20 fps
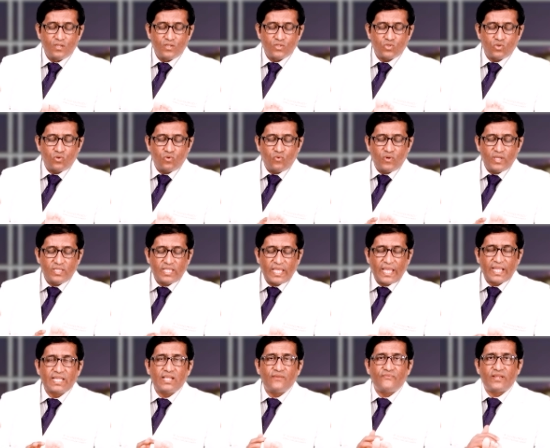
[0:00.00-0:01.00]
So when the
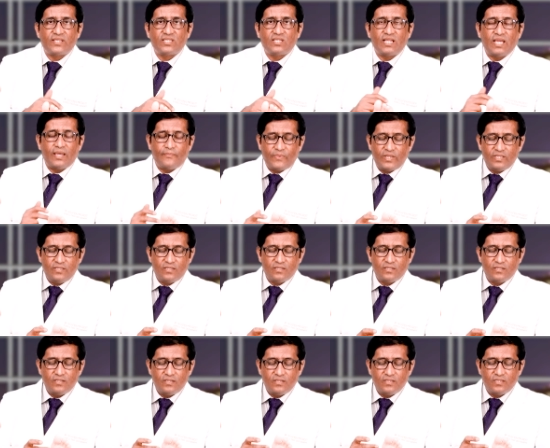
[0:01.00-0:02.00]
ankle fracture happens,
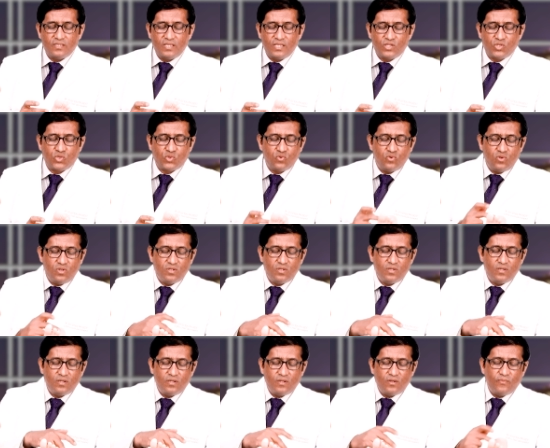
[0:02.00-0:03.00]
these two
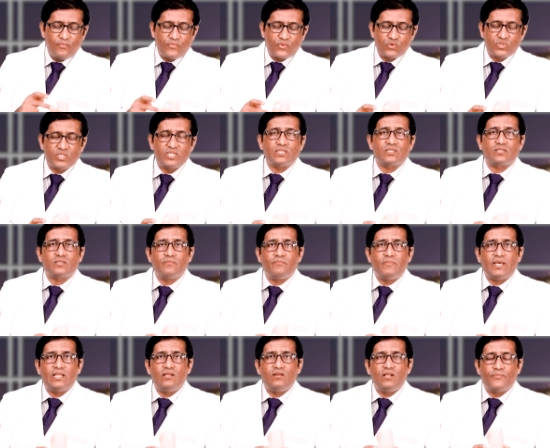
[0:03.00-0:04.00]
process,
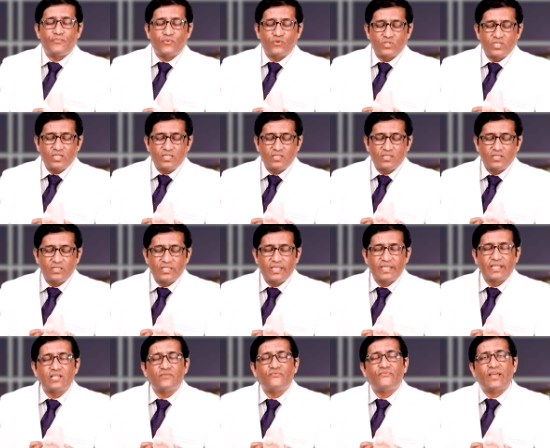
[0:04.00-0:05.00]
malleolar process, they
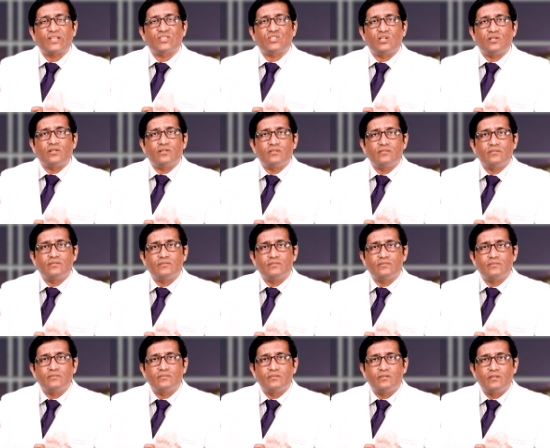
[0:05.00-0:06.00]
get fractured.
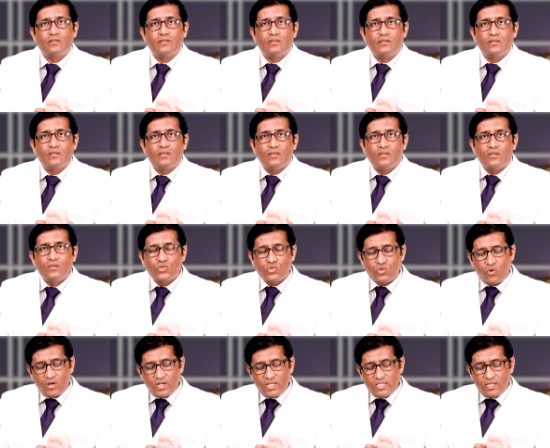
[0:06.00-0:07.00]
So
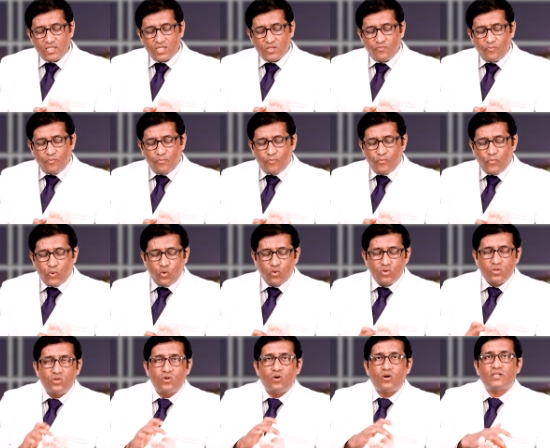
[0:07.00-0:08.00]
only this
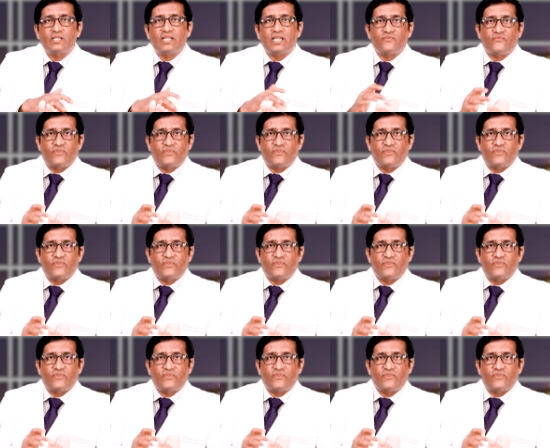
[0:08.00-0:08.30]
bone not get